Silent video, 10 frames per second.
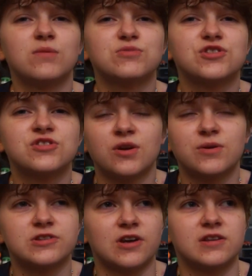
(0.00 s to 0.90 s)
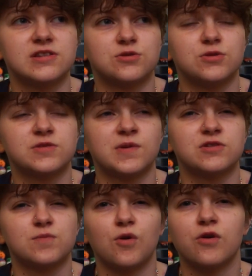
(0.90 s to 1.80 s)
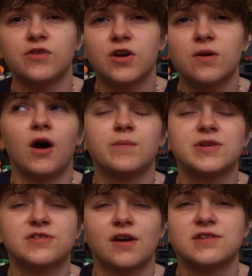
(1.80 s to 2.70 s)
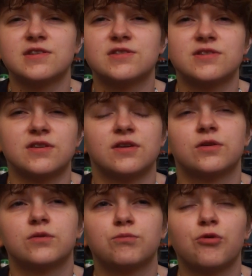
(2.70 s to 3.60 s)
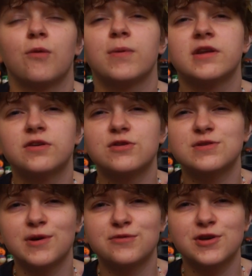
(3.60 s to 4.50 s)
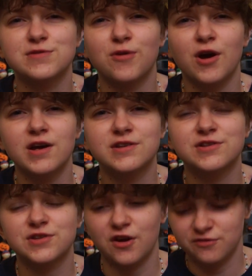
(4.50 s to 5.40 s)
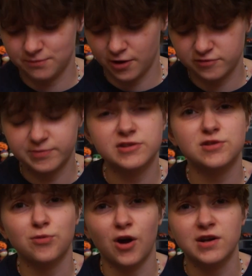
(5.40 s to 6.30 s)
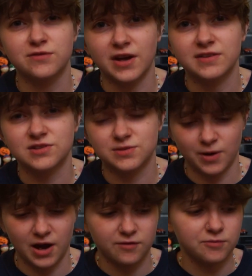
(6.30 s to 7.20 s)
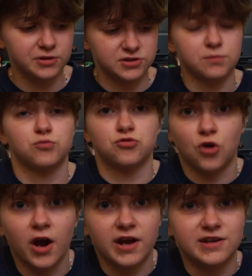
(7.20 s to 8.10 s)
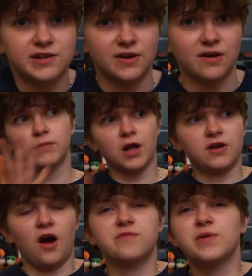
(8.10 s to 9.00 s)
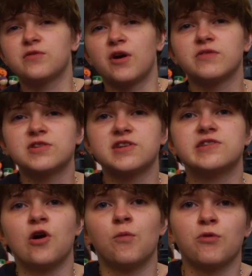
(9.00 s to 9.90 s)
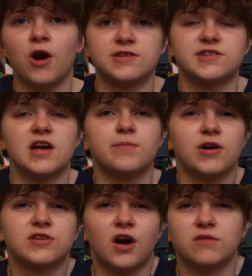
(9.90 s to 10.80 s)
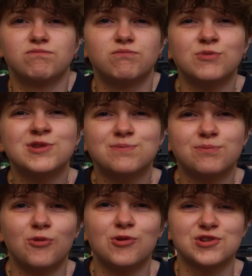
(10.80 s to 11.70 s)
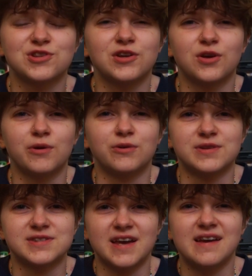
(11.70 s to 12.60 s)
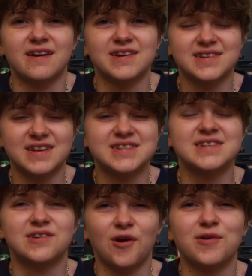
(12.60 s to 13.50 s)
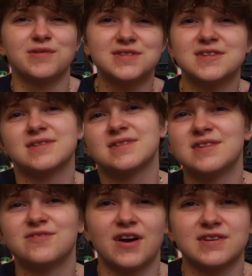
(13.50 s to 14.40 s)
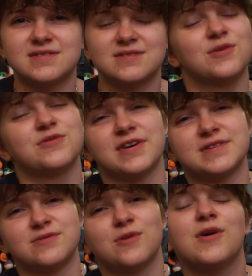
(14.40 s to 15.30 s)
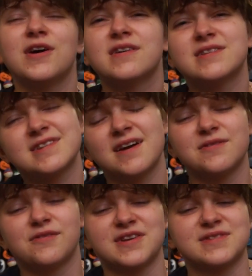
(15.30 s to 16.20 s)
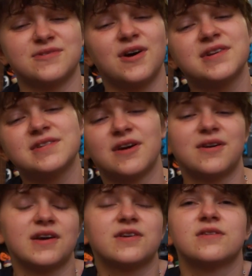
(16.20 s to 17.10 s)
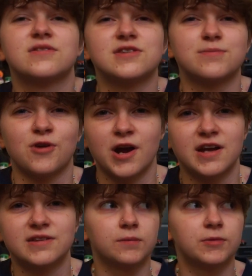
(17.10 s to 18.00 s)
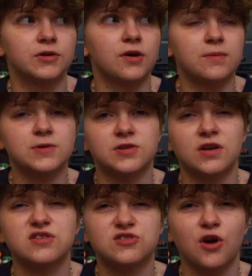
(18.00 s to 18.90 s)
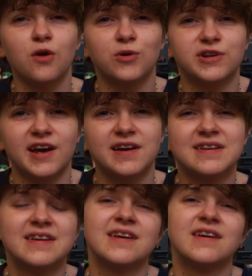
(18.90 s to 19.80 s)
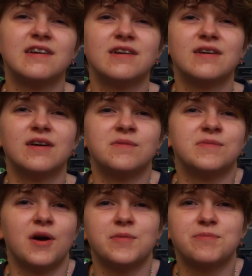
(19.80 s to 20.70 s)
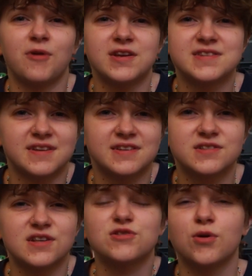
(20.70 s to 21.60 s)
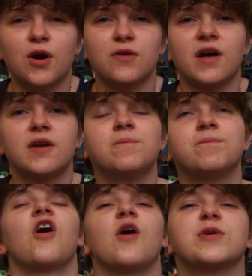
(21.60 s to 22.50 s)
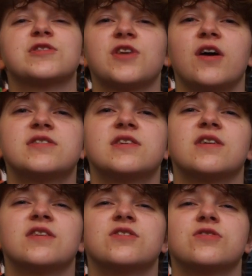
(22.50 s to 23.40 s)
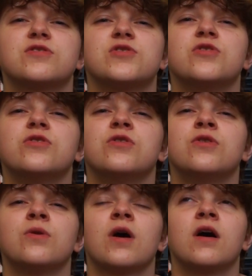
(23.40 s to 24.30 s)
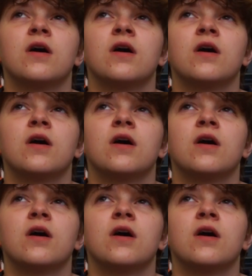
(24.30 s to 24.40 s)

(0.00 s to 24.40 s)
I'm just so excited to experience more of it. I'm excited to properly go to my first Pride because I've I've been to Pride events, but I haven't been to Pride. You know, like I've been around the city on Pride Day, but I, I was more just like going on a day. I didn't actually go to the fest, not the festival. but it's kind of a festival. I didn't go like to the parades, but you know, I'm excited to go one day. I'm, I'm in Brighton next year, so I'll go then. I'm excited to.